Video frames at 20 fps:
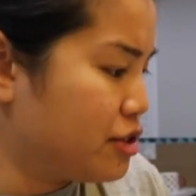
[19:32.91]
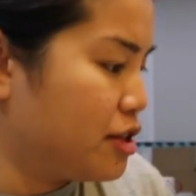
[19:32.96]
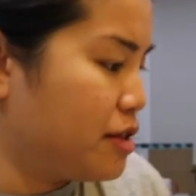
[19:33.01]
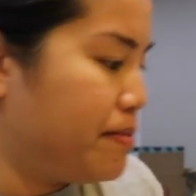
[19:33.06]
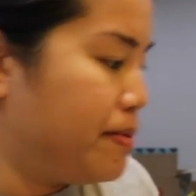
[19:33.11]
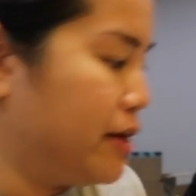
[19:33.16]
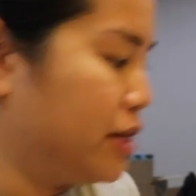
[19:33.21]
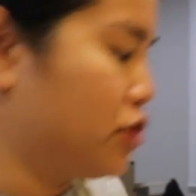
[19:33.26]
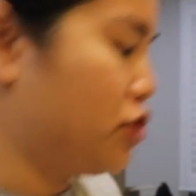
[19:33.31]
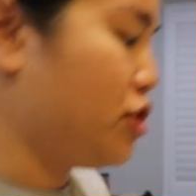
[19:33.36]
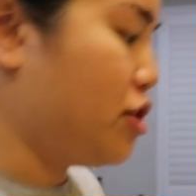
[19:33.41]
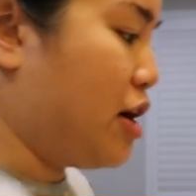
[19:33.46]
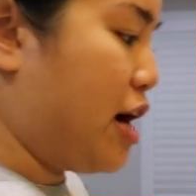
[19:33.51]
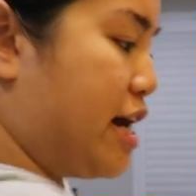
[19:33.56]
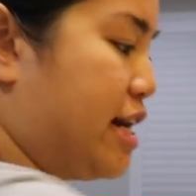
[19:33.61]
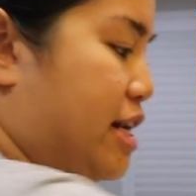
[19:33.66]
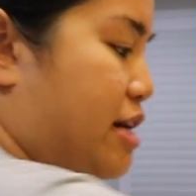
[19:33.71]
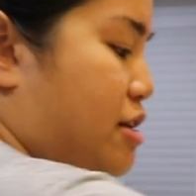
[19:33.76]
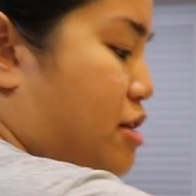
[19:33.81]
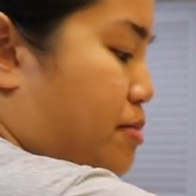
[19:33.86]
to the picture.
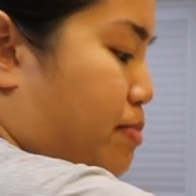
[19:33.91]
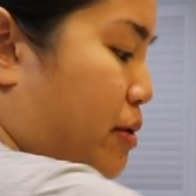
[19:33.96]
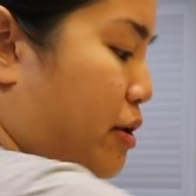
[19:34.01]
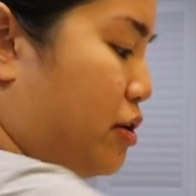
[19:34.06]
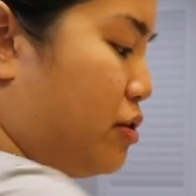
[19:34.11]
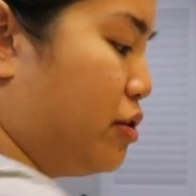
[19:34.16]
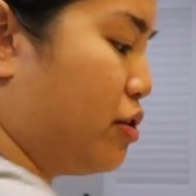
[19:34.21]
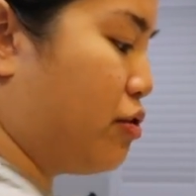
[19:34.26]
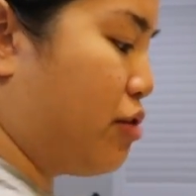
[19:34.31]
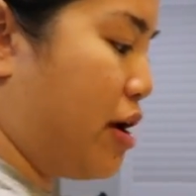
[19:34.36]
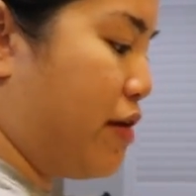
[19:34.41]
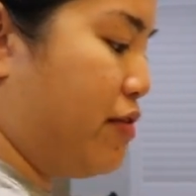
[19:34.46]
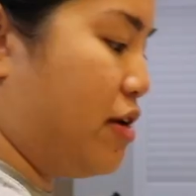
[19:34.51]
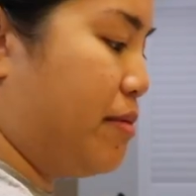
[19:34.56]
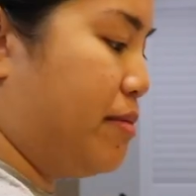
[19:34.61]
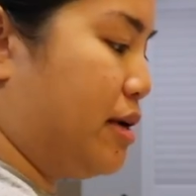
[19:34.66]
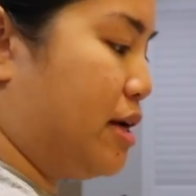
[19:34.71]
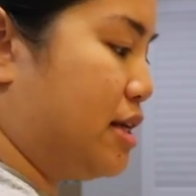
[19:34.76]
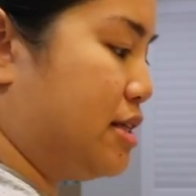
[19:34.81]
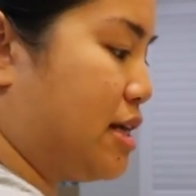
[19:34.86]
I didn't sprinkle the gravy
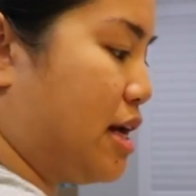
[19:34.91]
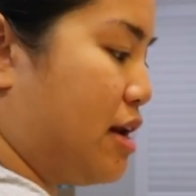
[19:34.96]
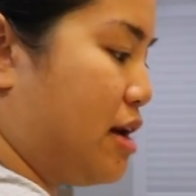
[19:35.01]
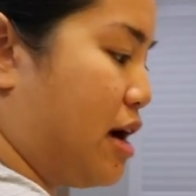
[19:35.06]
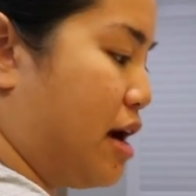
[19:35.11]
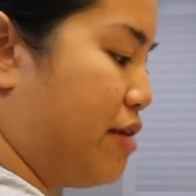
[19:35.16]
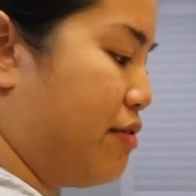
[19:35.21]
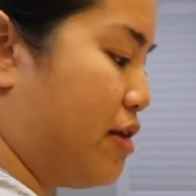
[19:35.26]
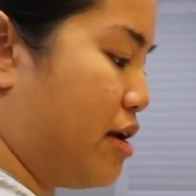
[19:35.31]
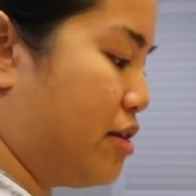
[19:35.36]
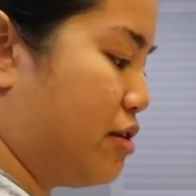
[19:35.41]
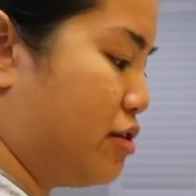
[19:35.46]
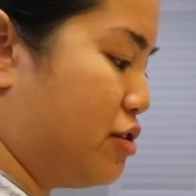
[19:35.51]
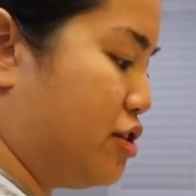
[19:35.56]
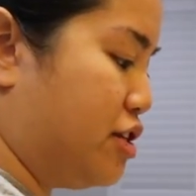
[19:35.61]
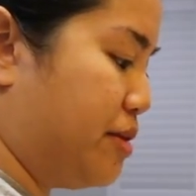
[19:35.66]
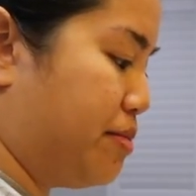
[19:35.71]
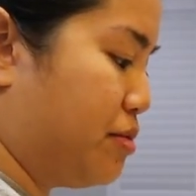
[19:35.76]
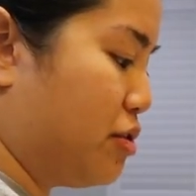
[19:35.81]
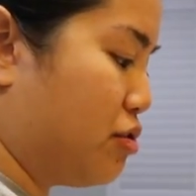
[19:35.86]
on because I'd rather
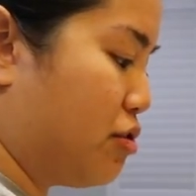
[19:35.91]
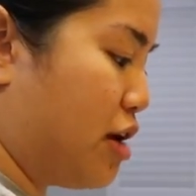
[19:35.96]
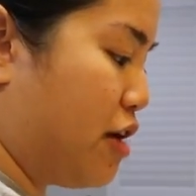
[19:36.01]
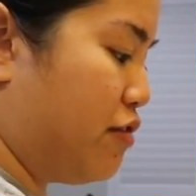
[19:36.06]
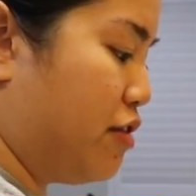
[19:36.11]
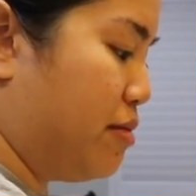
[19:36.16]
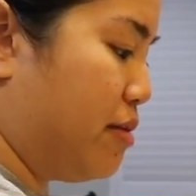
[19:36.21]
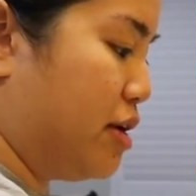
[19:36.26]
dip the gravy.